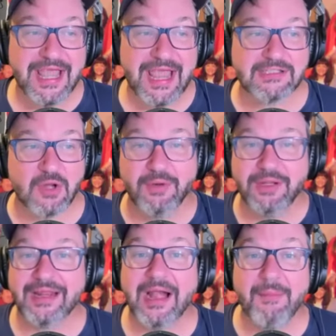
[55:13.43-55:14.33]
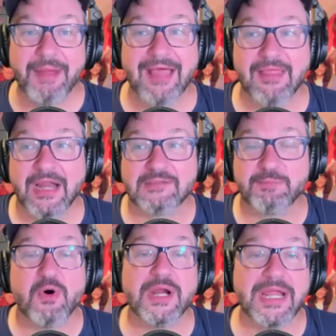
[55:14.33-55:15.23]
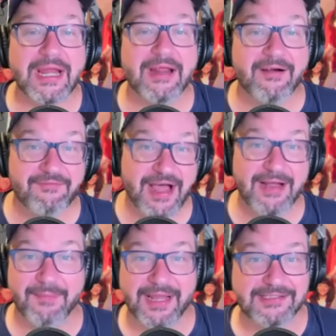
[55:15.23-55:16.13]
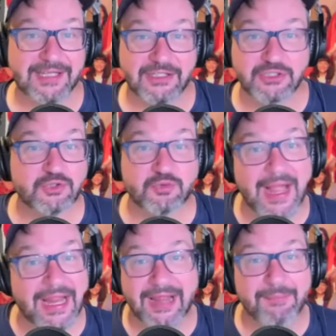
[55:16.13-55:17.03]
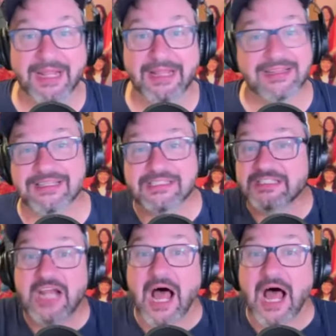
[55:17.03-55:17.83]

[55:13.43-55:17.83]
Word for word: It's holding it up and then it's putting it in a Vitamix and just shredding it, being like, this oh, is yeah.